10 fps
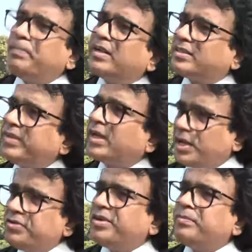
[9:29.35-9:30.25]
the other parts
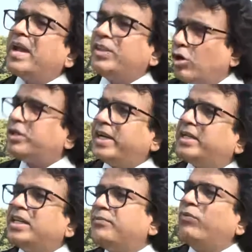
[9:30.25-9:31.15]
of the country by
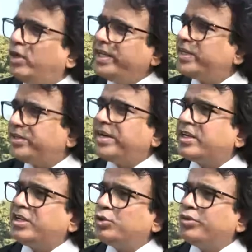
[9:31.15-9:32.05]
not getting fully
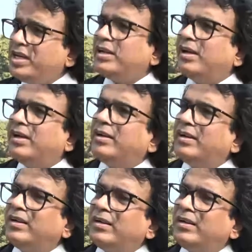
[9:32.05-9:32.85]
integrated into India.